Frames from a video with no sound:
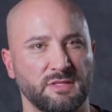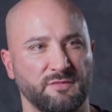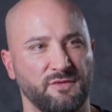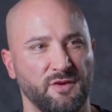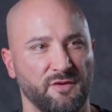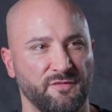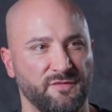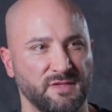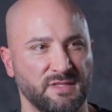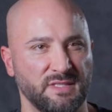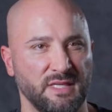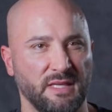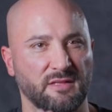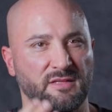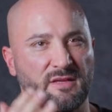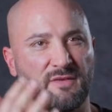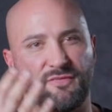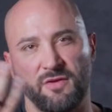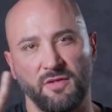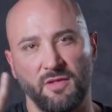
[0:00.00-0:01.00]
of your
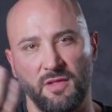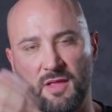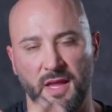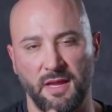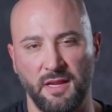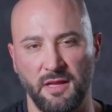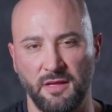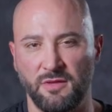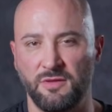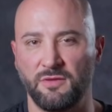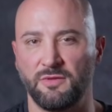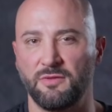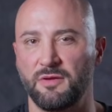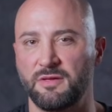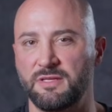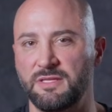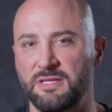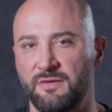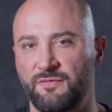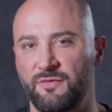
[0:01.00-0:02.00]
physique, different lighting, you
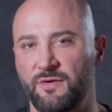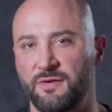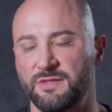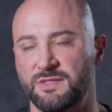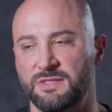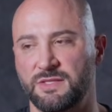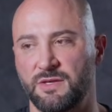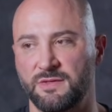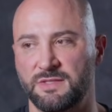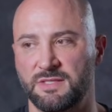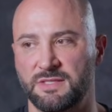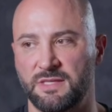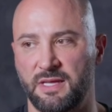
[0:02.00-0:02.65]
look different, so it's